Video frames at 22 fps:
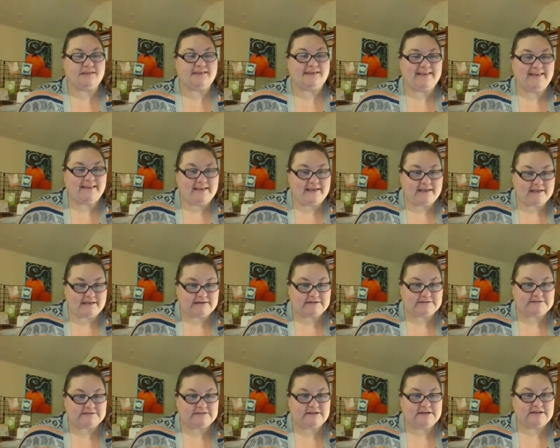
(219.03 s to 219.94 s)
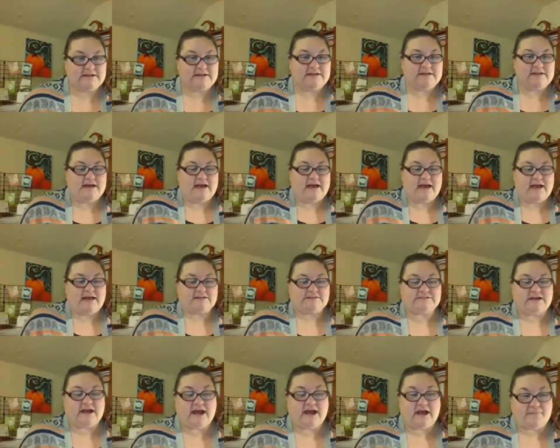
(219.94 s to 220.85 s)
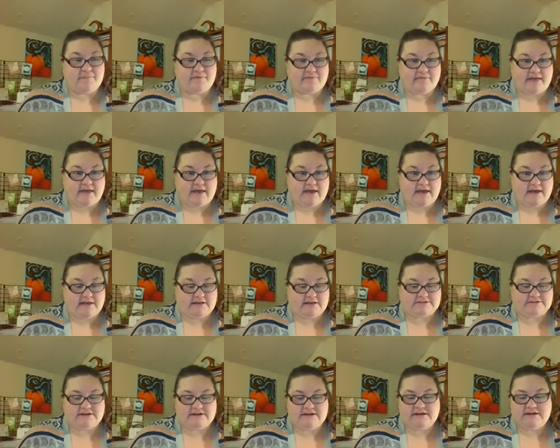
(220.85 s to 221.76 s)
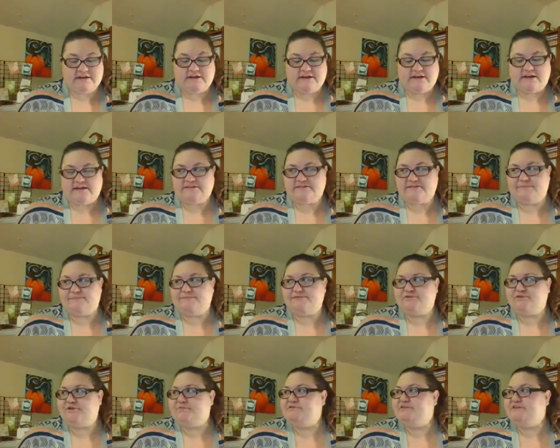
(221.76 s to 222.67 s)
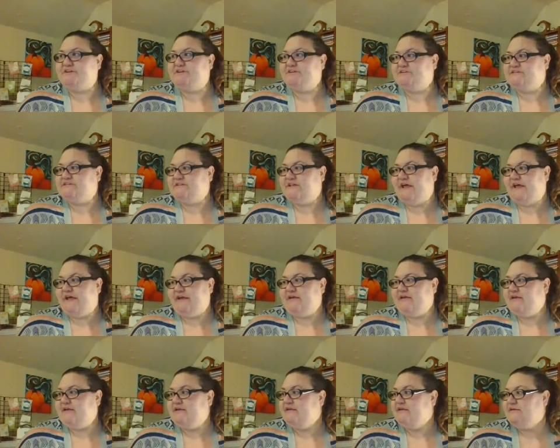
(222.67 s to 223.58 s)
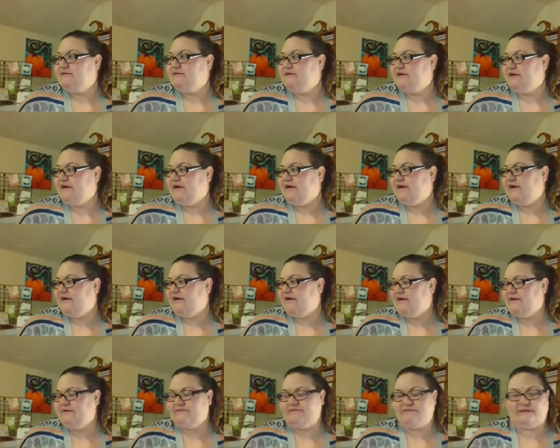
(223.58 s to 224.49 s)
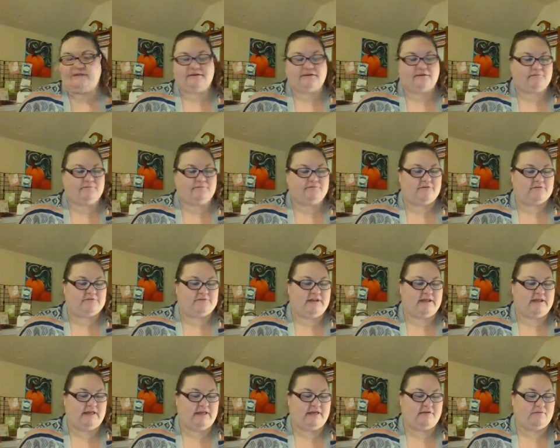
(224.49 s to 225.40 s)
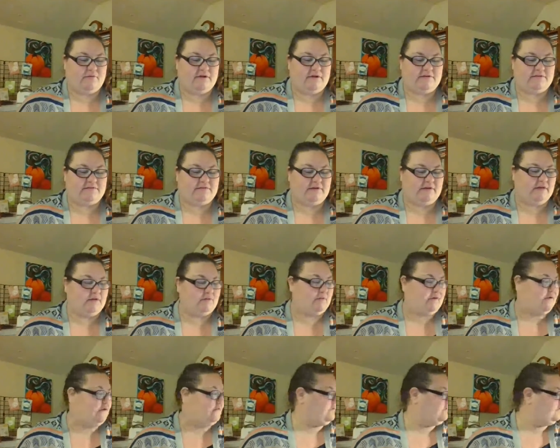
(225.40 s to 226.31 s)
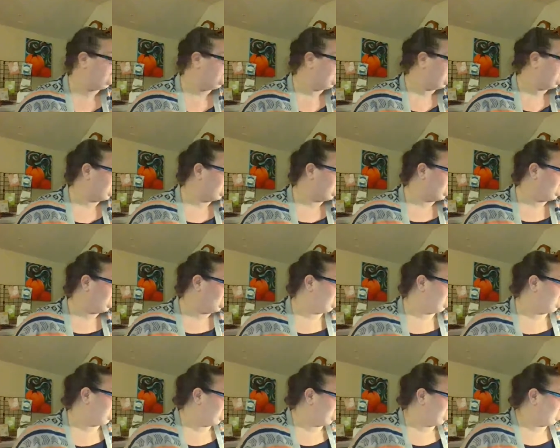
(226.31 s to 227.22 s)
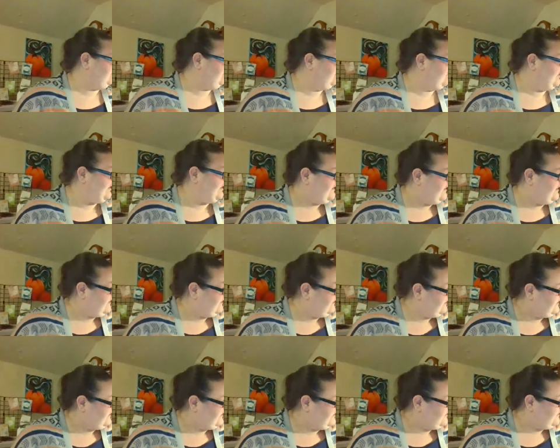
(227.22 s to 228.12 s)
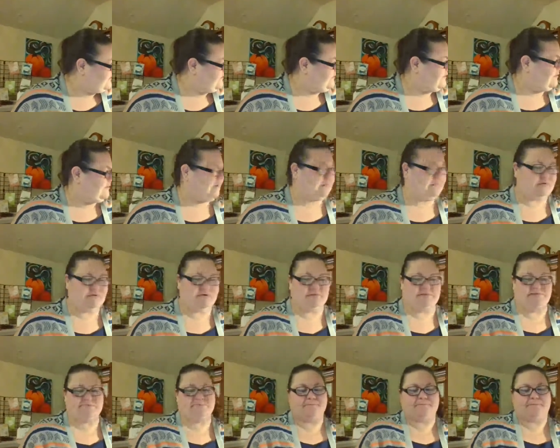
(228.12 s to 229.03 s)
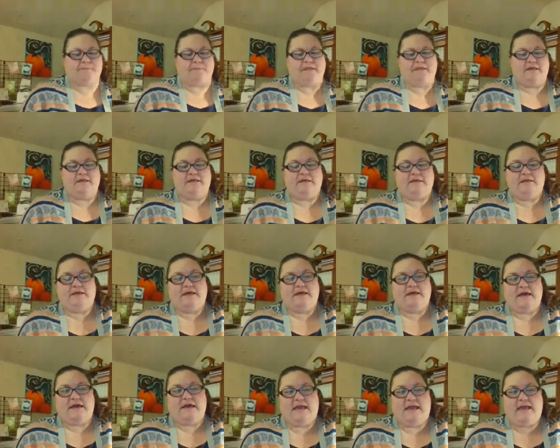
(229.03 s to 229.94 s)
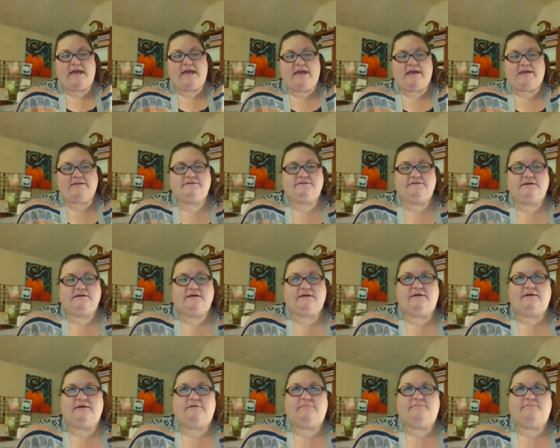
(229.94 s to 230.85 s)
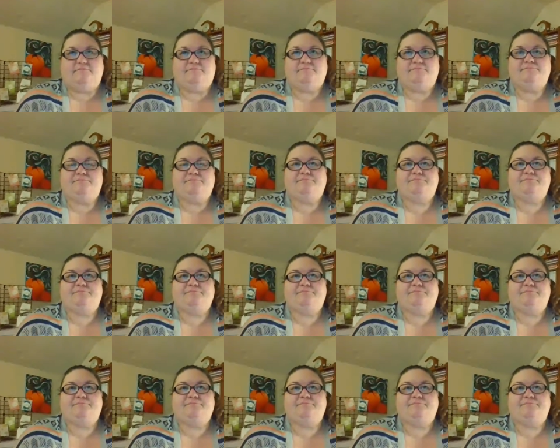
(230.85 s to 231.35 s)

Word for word: And on top of that, a subscription is like I signed up for it today. I want to say around 220, I don't remember. And um,